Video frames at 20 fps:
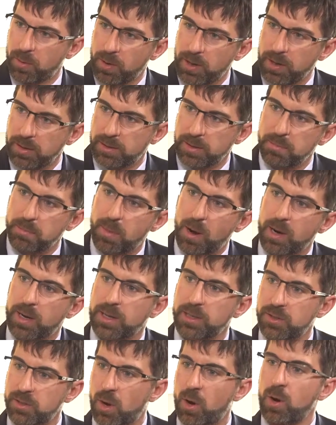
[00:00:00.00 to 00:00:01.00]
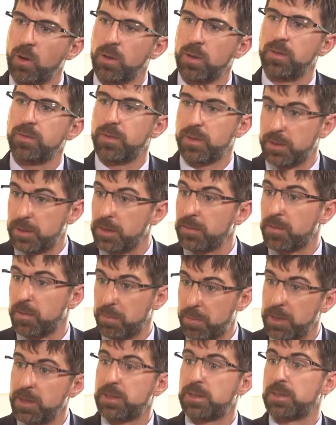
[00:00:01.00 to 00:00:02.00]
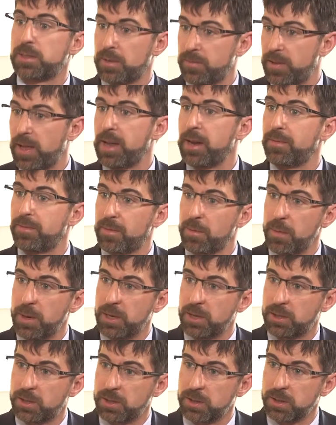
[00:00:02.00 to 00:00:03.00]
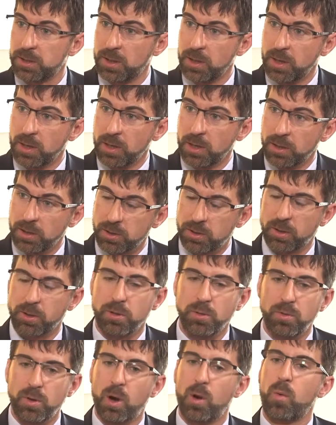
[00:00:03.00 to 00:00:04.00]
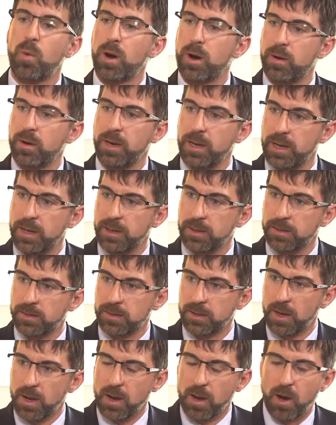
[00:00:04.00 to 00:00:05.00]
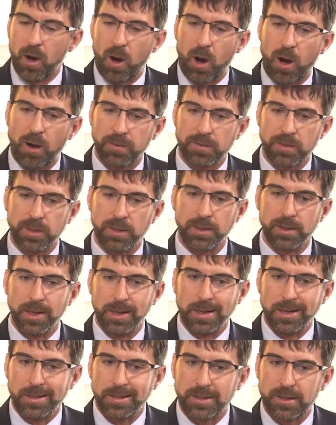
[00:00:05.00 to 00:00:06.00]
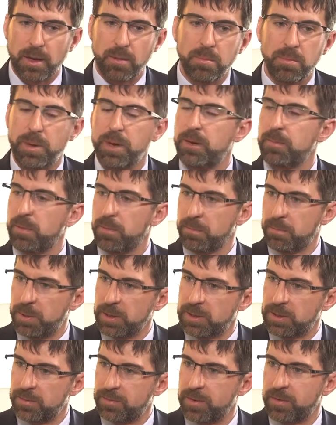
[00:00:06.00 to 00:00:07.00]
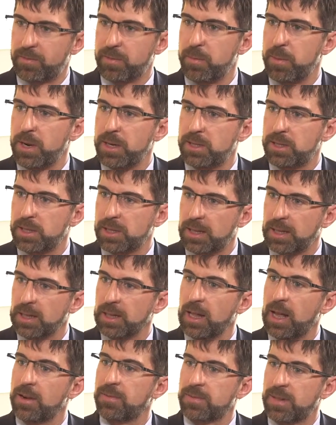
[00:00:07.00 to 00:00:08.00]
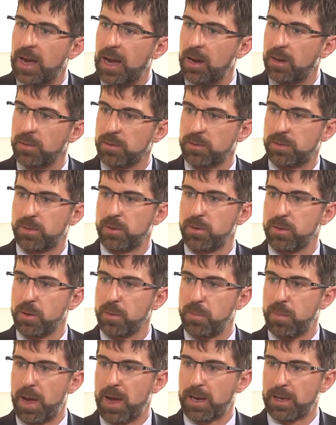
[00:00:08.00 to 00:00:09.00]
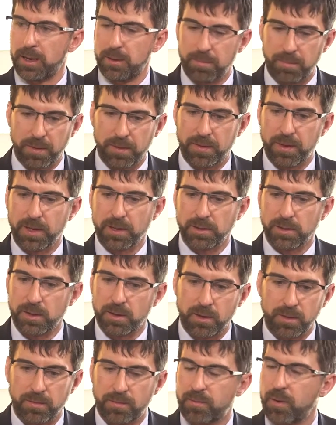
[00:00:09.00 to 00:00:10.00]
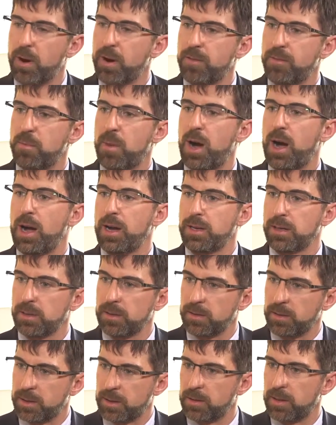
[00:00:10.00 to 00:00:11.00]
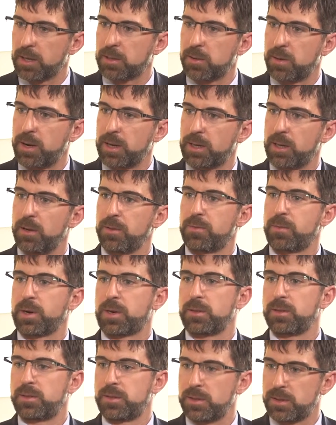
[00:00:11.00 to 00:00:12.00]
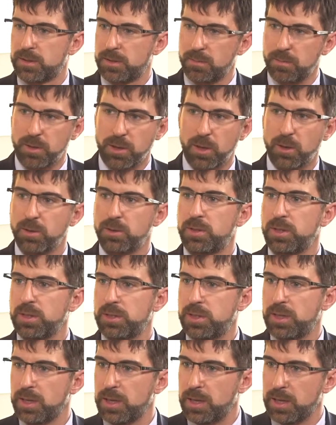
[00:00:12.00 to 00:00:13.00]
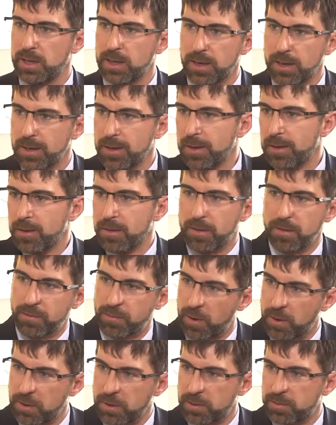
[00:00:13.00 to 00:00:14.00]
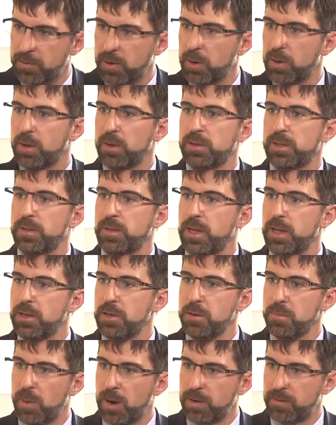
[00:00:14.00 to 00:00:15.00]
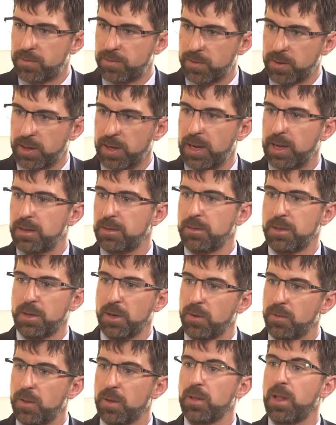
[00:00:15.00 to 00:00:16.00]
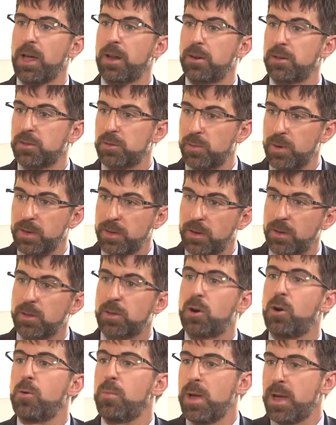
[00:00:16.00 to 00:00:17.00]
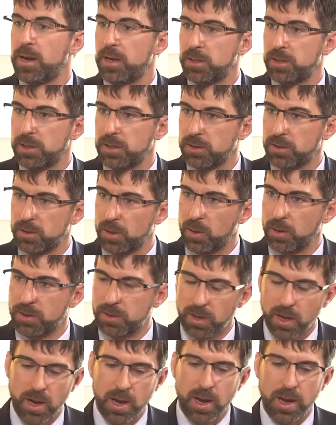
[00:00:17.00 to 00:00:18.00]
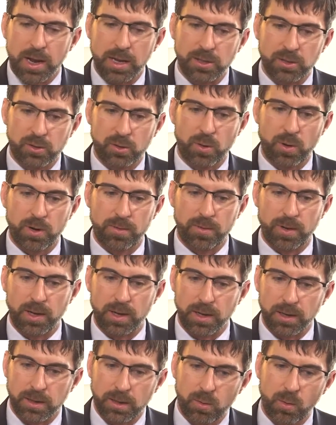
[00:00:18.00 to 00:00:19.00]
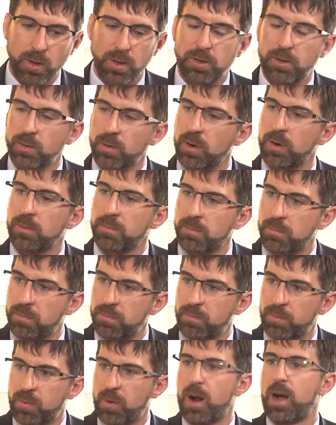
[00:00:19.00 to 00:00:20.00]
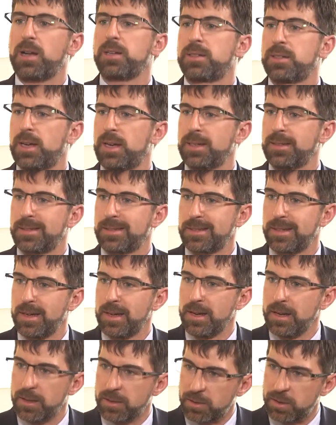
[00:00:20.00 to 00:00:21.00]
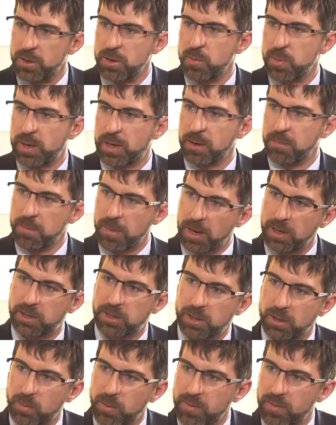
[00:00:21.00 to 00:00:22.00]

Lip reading: into buckets all of the different pieces of that information so you know where it is. Often some bits of information get left out, so you'll back up the things that are front of mind, the electronic health record system, the OCT, the fundus photos, and then you might forget, the letters written on co-managing. So it's sort of going through a process so we can make sure